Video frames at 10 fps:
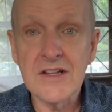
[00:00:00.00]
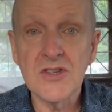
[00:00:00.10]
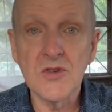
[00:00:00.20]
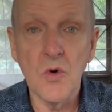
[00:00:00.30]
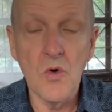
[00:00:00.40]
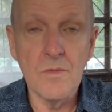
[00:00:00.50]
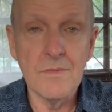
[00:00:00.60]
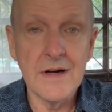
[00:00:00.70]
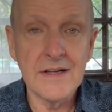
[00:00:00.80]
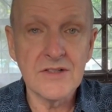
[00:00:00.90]
storm
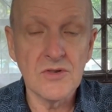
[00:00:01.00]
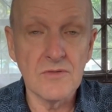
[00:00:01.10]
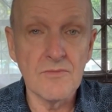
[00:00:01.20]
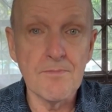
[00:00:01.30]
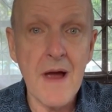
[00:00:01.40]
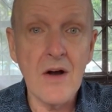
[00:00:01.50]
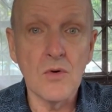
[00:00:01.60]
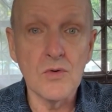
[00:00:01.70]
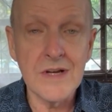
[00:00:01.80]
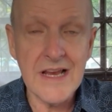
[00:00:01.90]
sort of
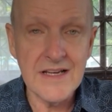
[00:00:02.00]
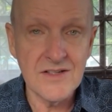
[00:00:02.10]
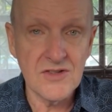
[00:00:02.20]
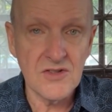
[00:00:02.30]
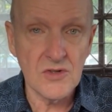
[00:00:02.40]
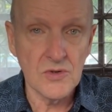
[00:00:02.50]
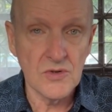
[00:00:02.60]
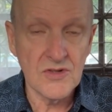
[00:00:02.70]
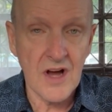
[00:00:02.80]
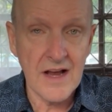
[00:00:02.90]
barreled into
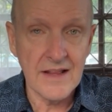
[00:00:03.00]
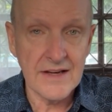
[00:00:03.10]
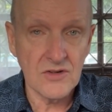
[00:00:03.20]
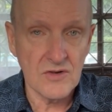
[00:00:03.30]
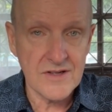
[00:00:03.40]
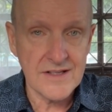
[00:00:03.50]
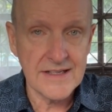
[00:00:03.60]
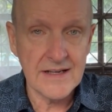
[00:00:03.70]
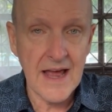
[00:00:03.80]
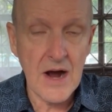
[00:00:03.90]
Thailand across
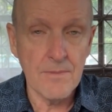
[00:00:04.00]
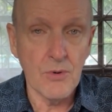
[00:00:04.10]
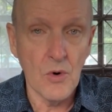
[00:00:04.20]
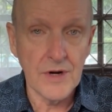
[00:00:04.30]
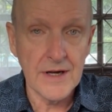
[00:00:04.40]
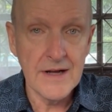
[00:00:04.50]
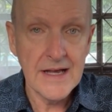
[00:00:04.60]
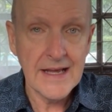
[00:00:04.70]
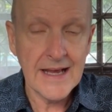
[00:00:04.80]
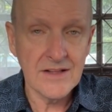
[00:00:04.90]
the Laos border
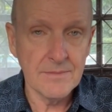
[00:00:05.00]
and the